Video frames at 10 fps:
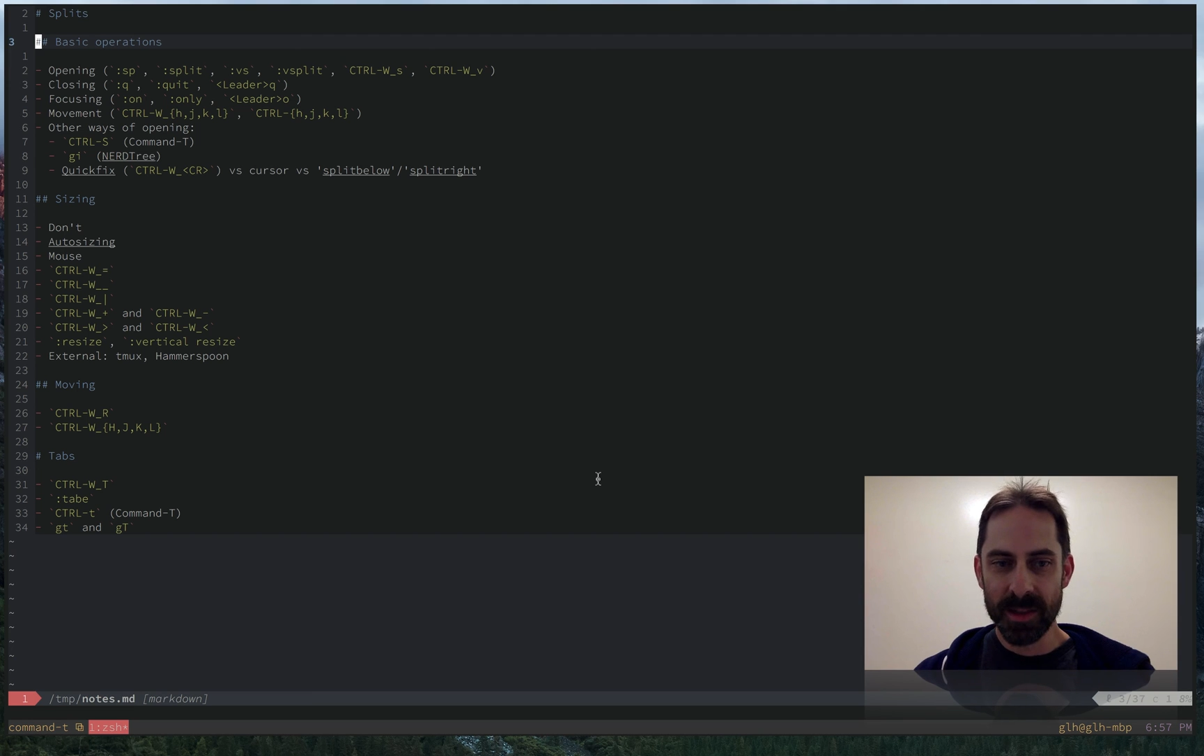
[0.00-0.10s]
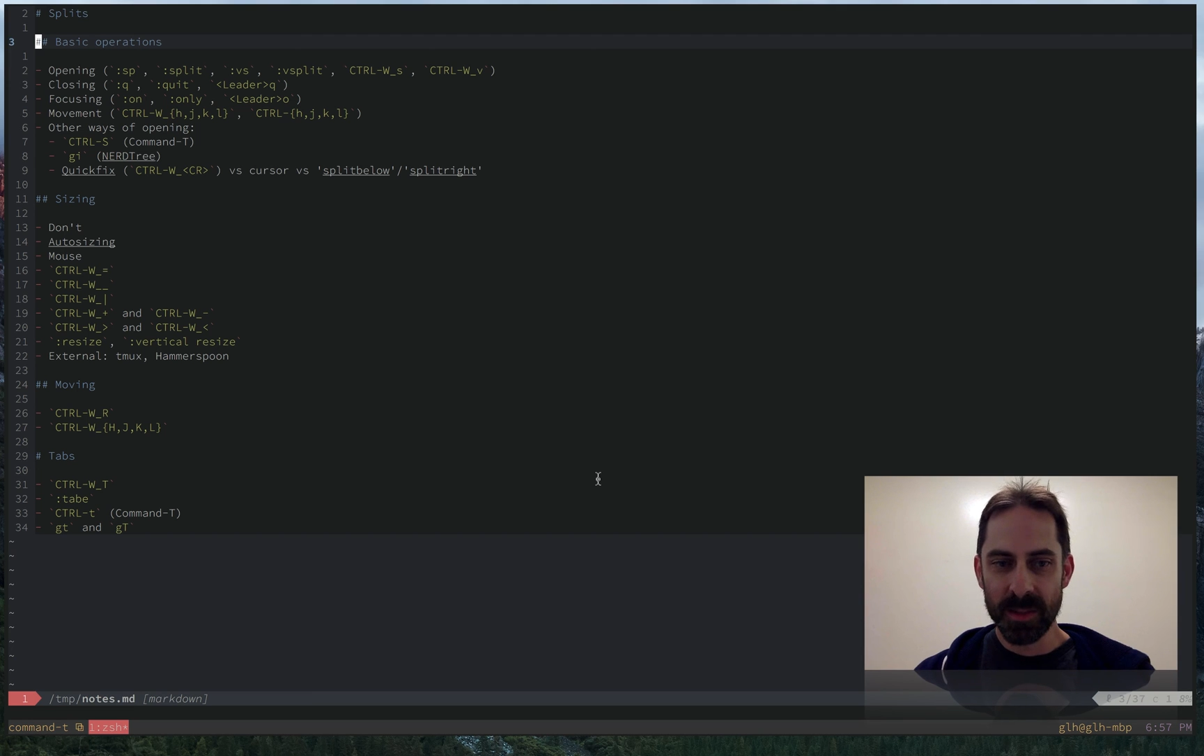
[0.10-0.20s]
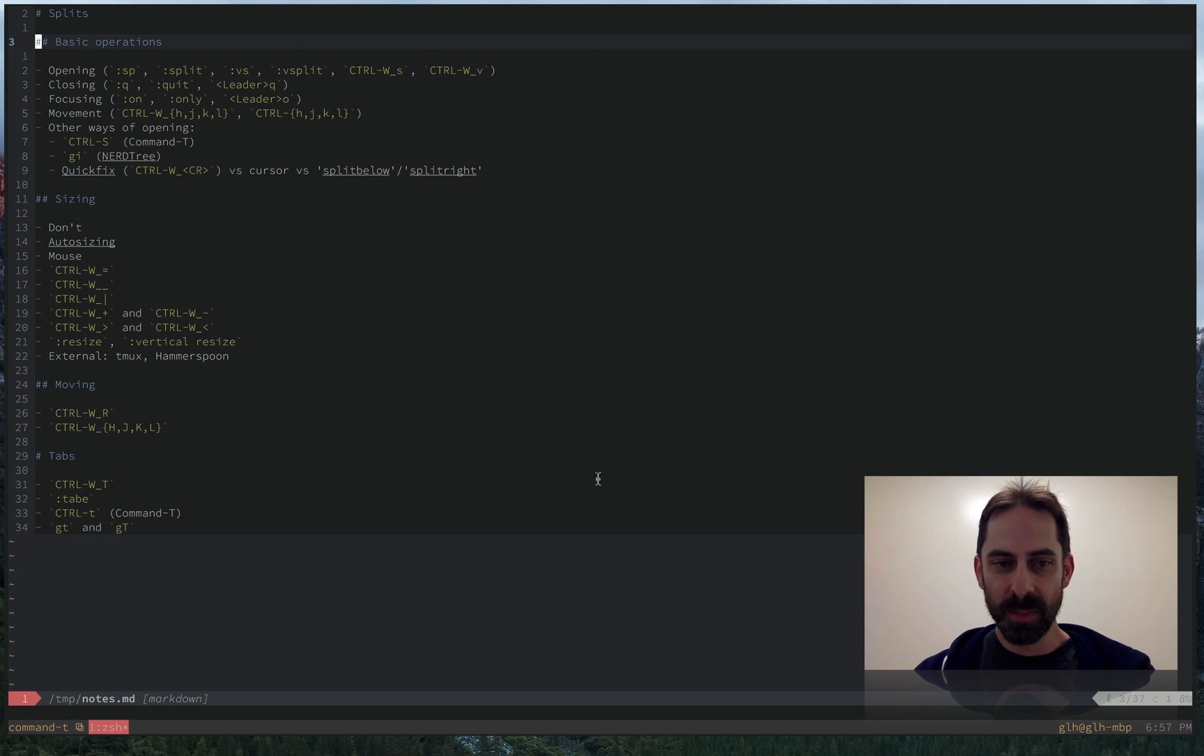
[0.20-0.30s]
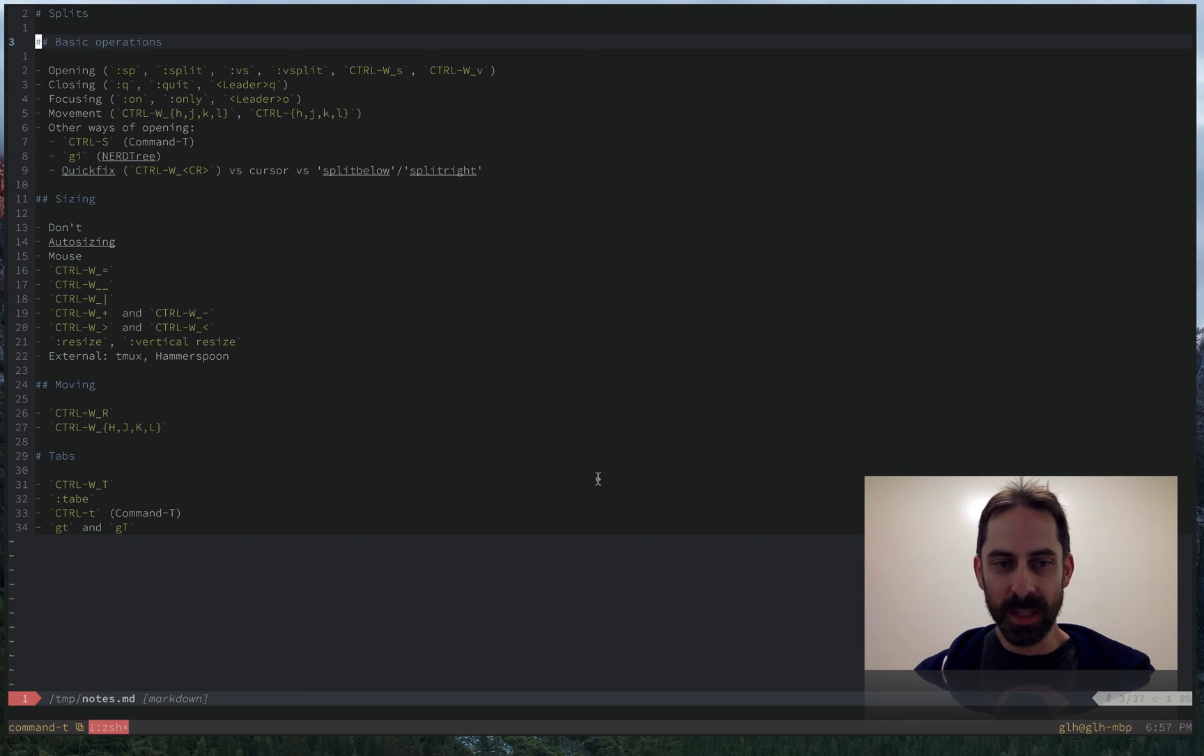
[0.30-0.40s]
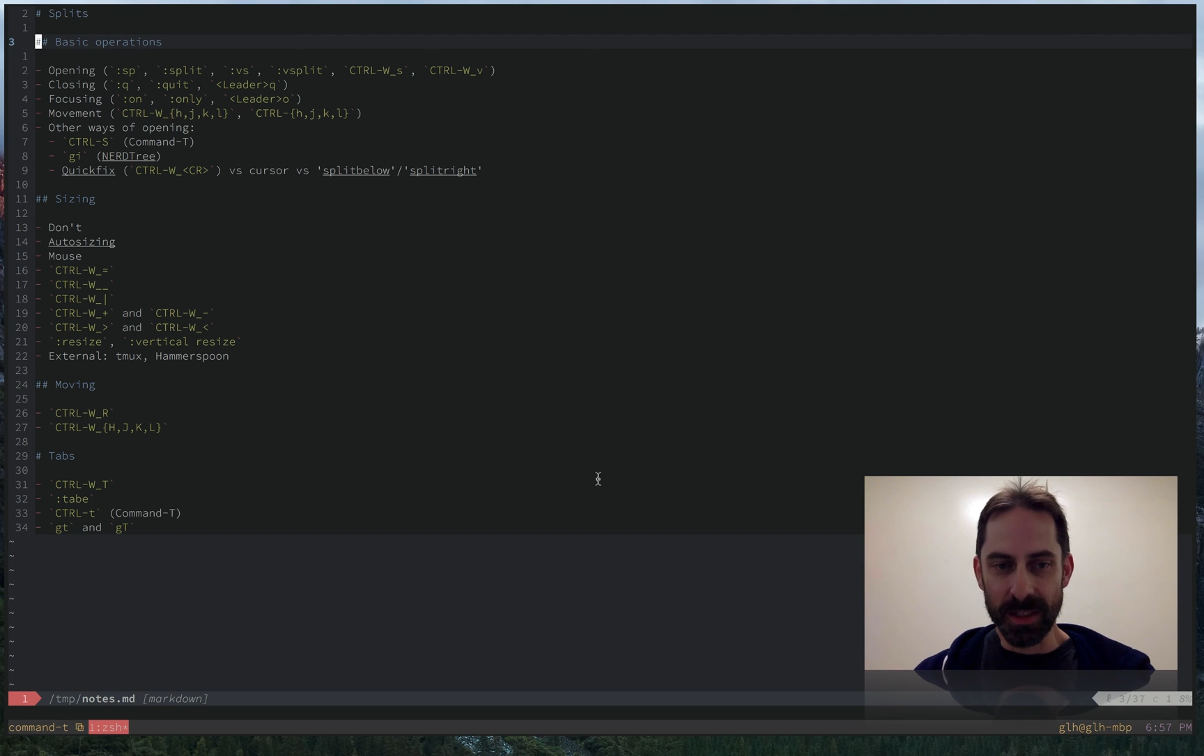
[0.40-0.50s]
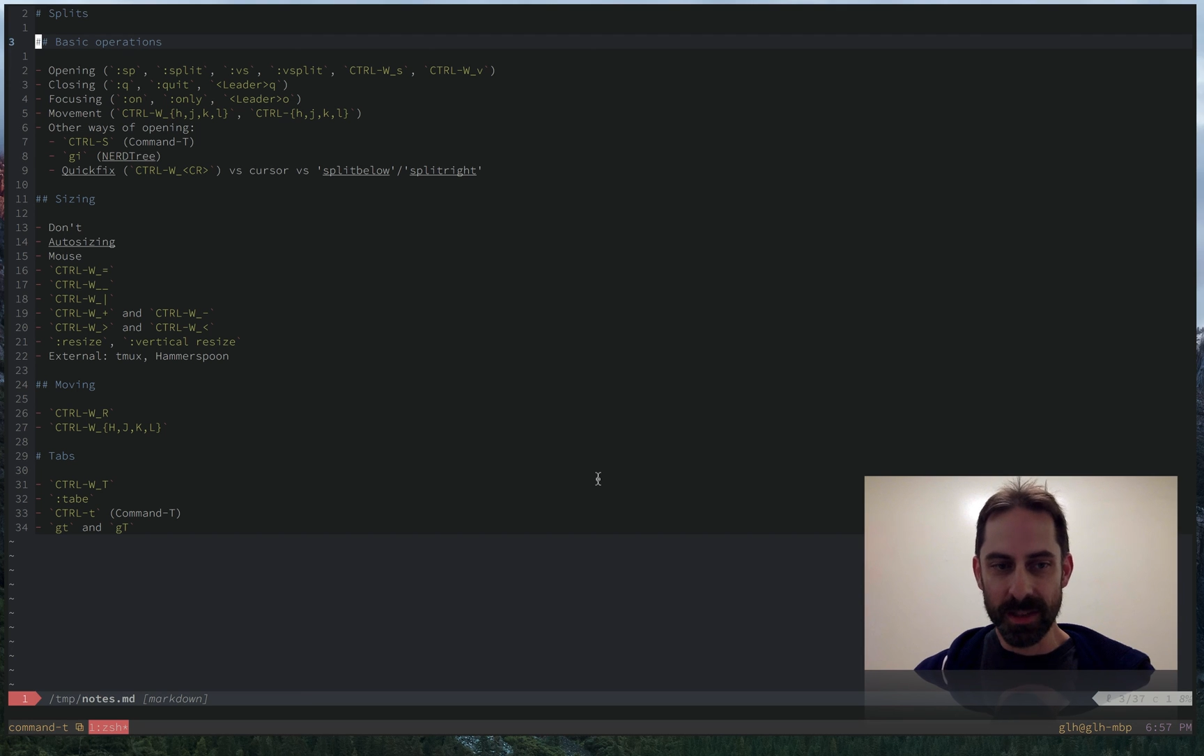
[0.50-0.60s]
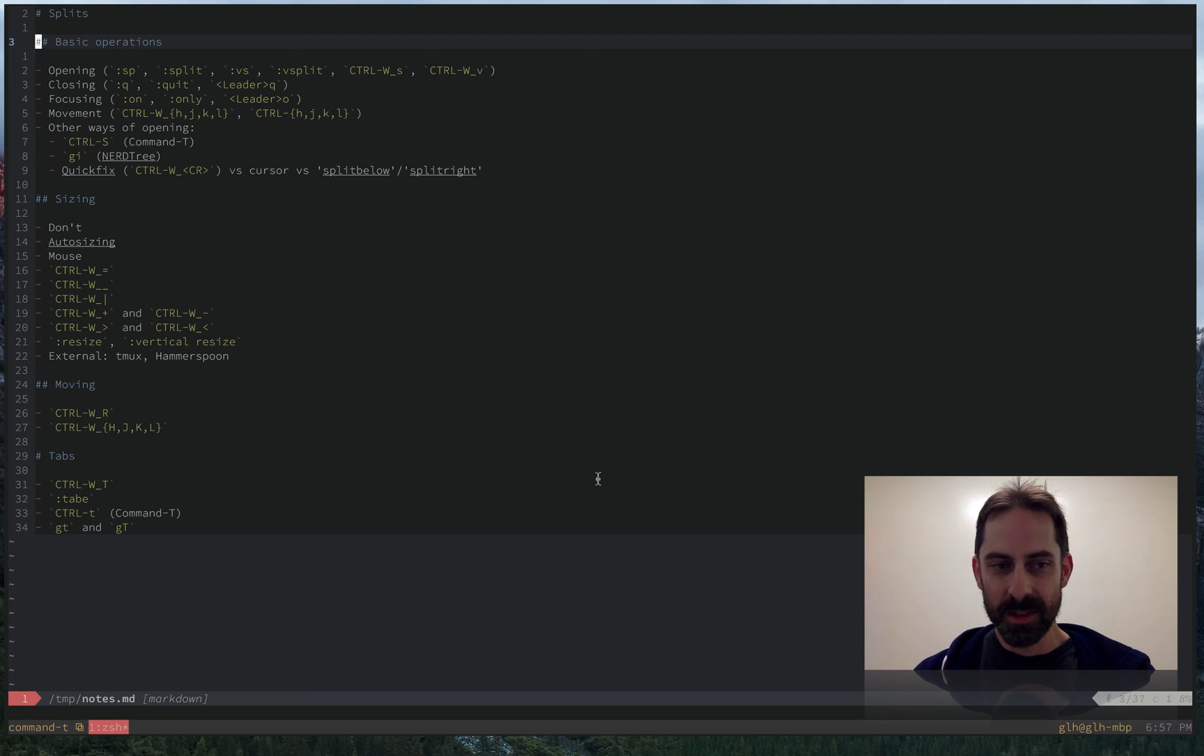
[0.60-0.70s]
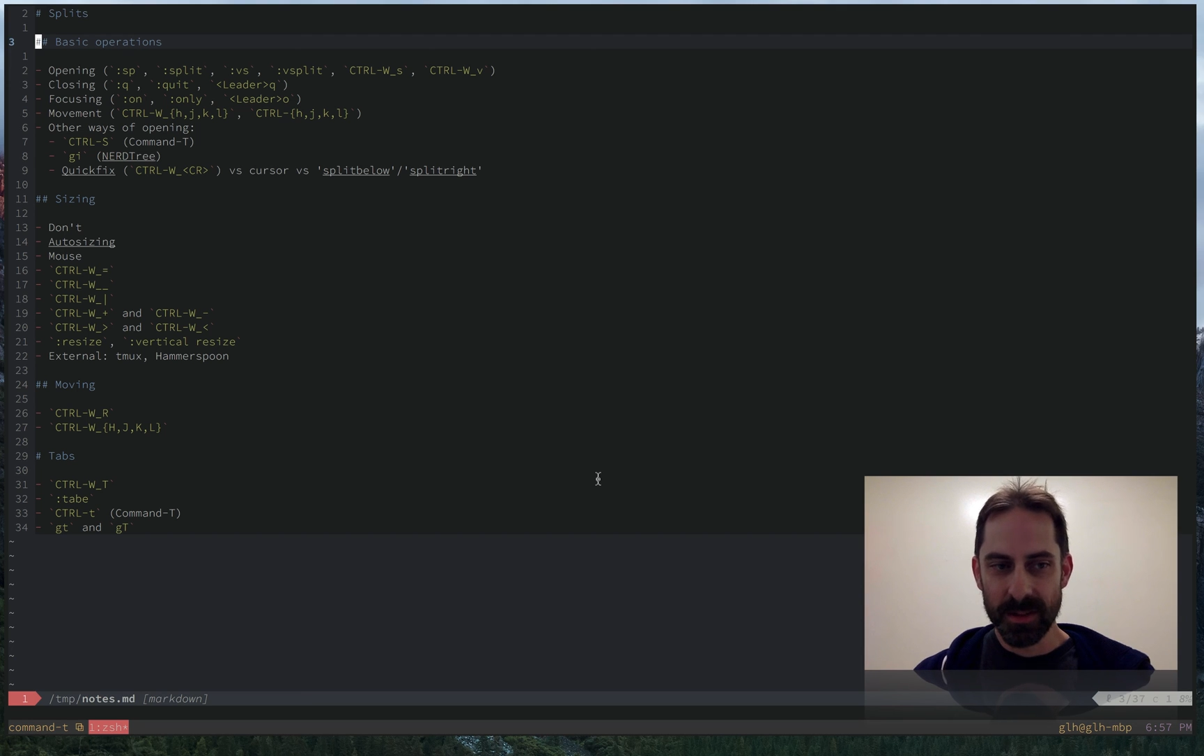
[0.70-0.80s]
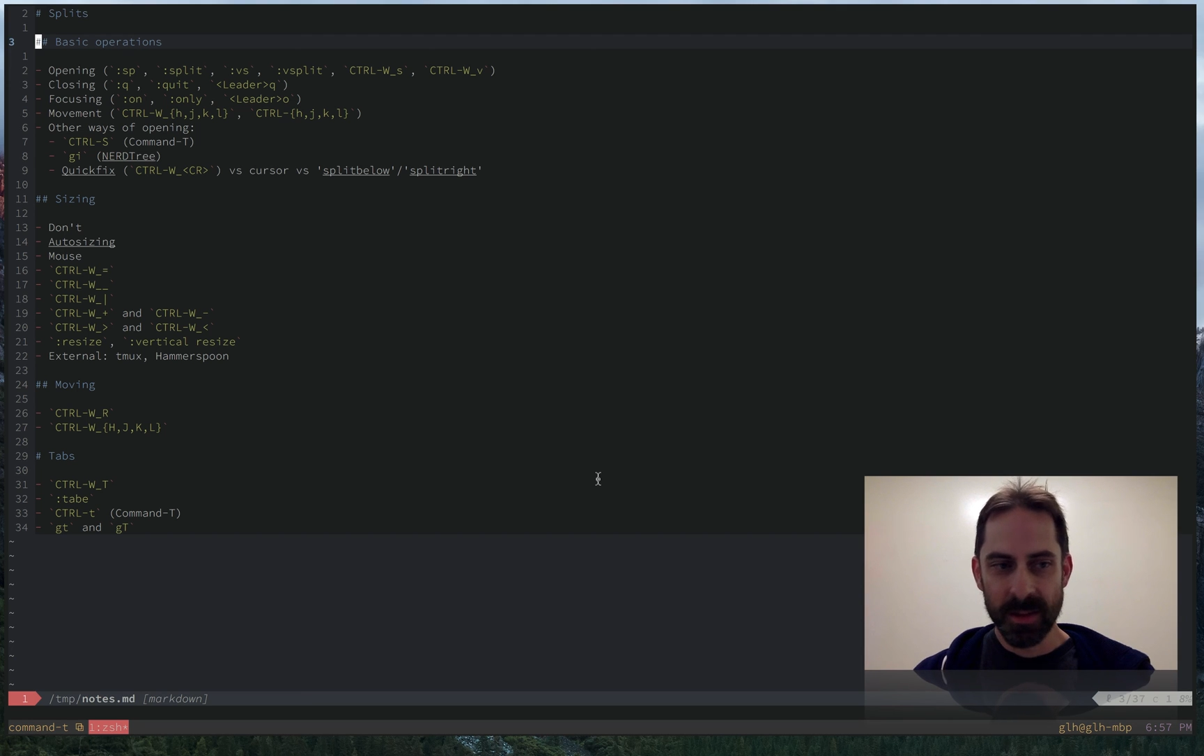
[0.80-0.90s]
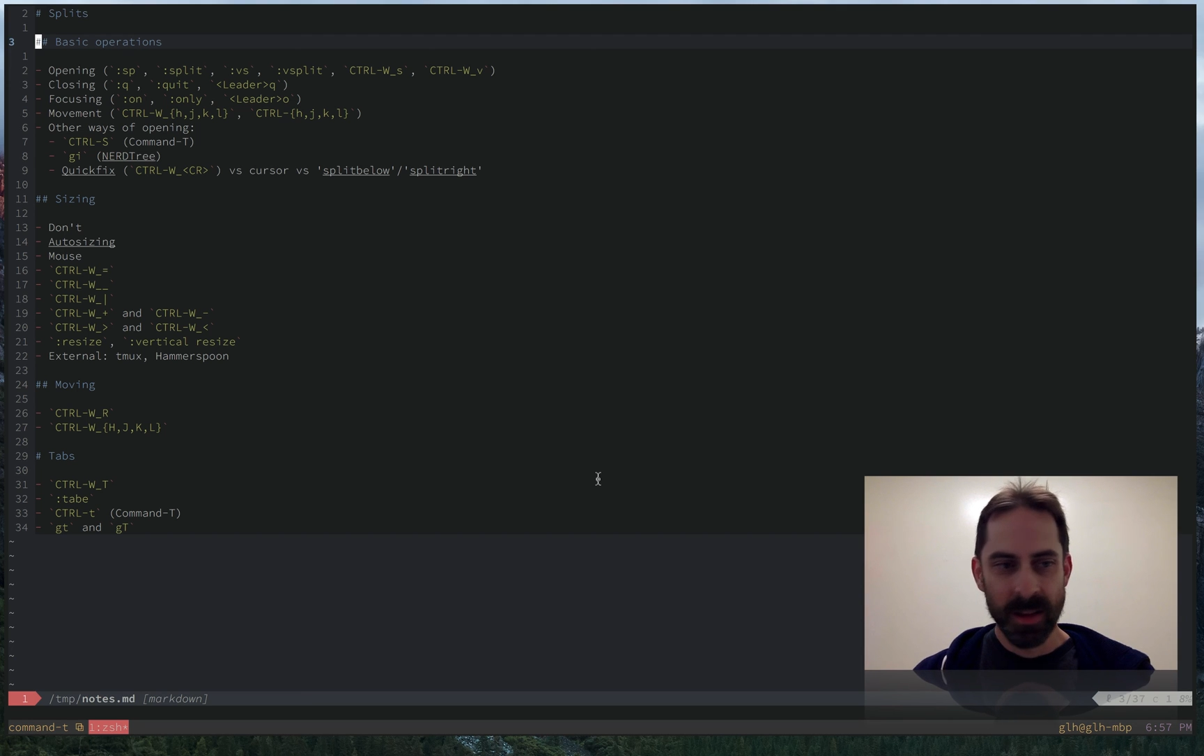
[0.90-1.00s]

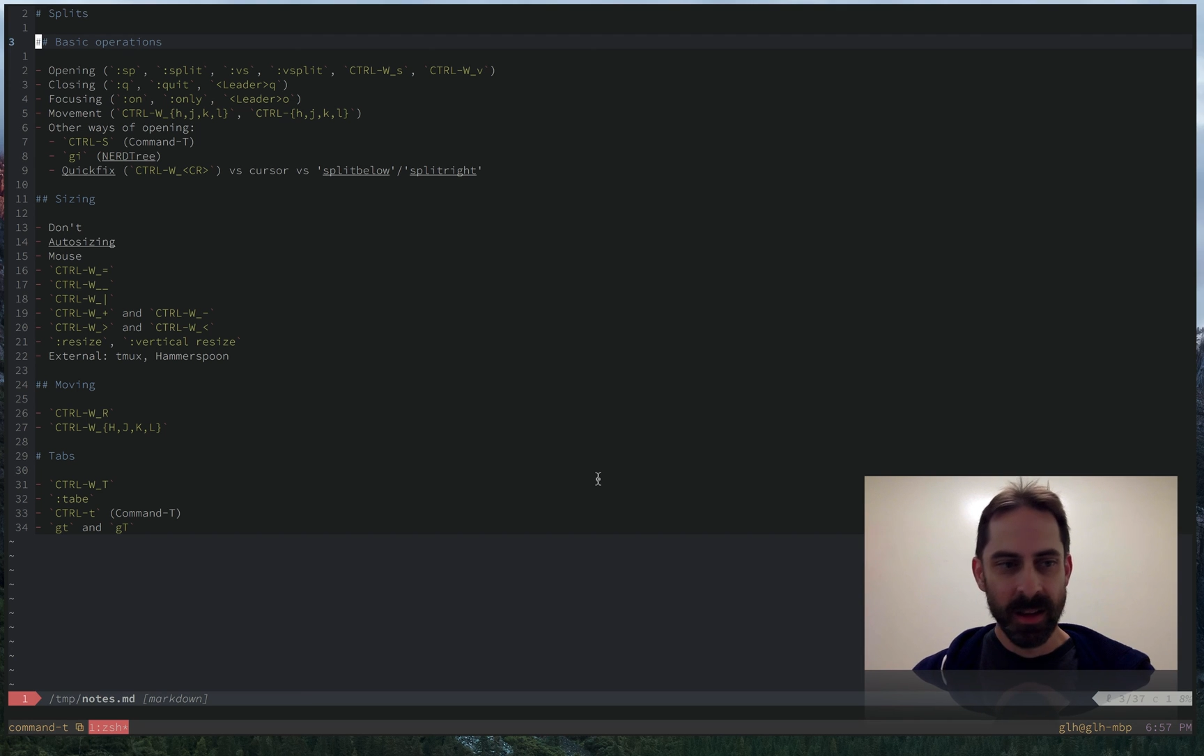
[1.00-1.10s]
splits.